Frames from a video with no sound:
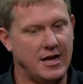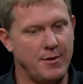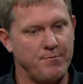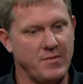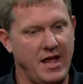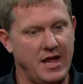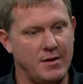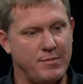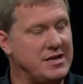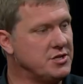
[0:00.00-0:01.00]
um,
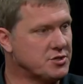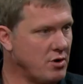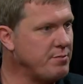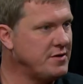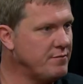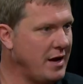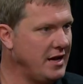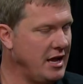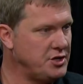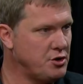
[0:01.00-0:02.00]
and be descriptive by
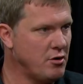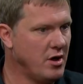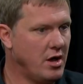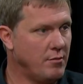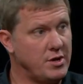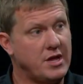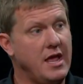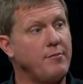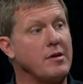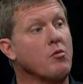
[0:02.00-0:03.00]
nature, but you
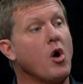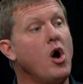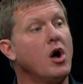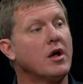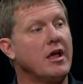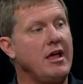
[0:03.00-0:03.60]
can't be wrong.